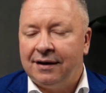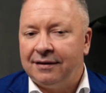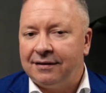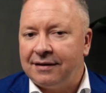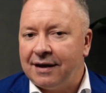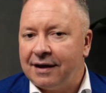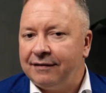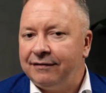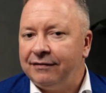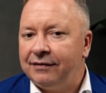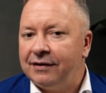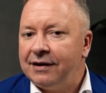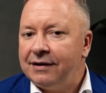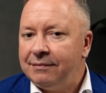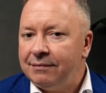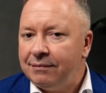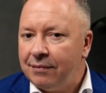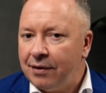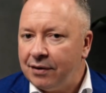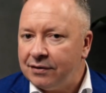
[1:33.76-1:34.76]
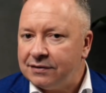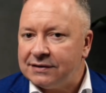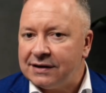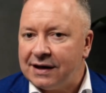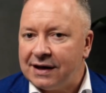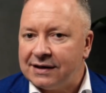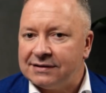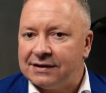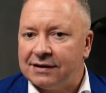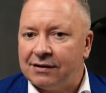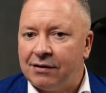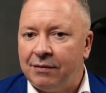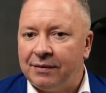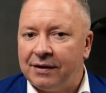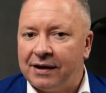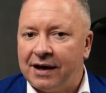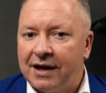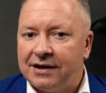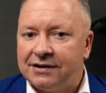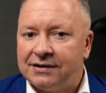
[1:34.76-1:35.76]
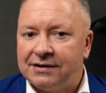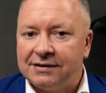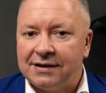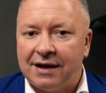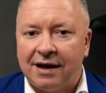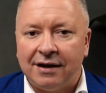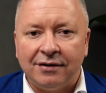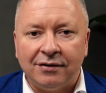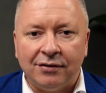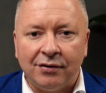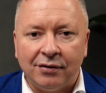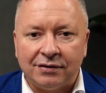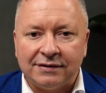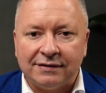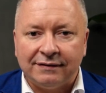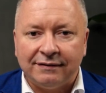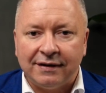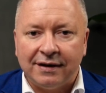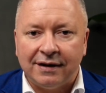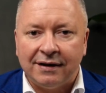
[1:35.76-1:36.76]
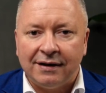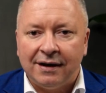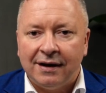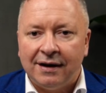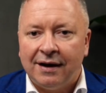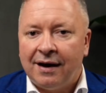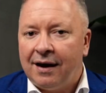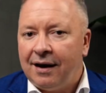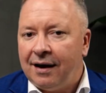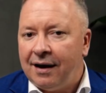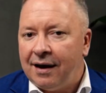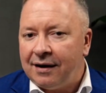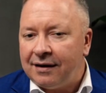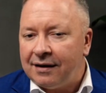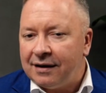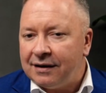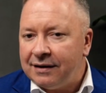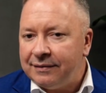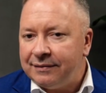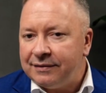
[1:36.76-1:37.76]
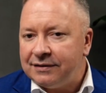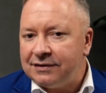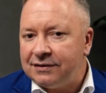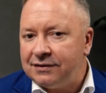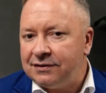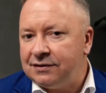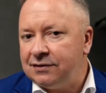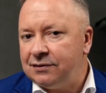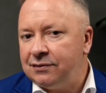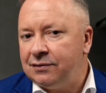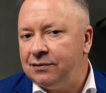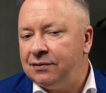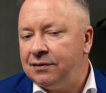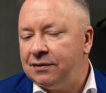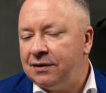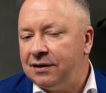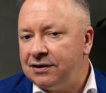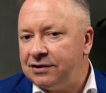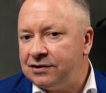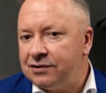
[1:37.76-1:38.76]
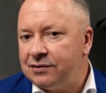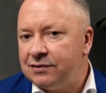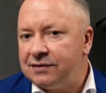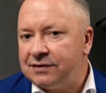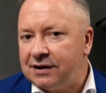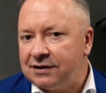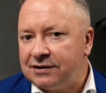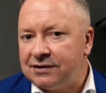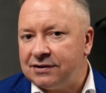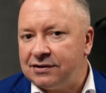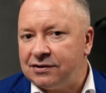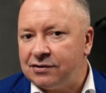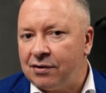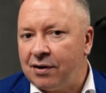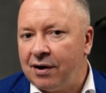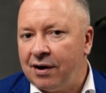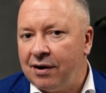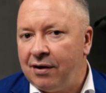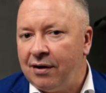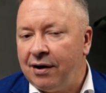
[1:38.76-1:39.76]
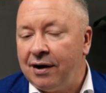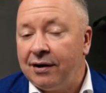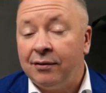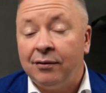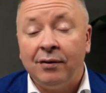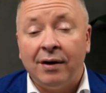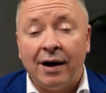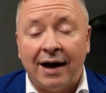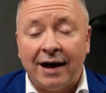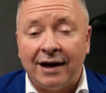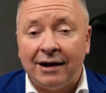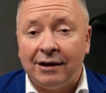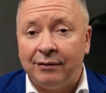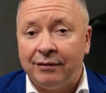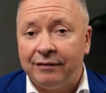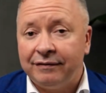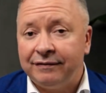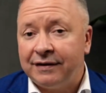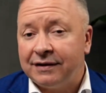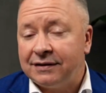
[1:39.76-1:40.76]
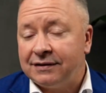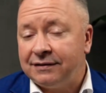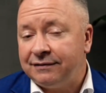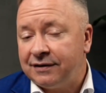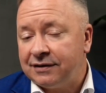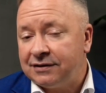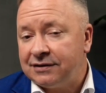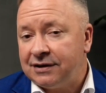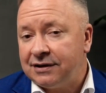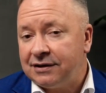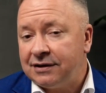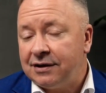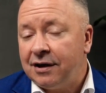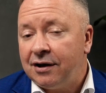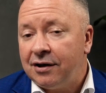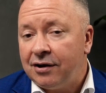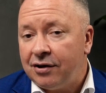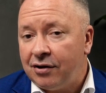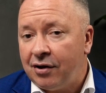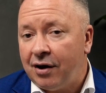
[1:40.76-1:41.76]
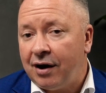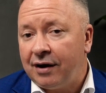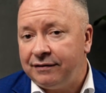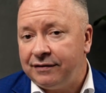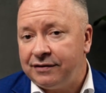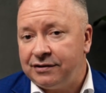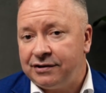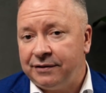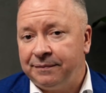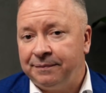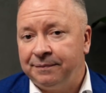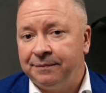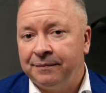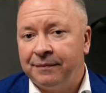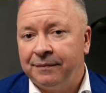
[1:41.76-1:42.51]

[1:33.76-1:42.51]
Thankfully, most LASIK complications are not severe and are limited to issues such as dry eye or halo effect affecting night vision.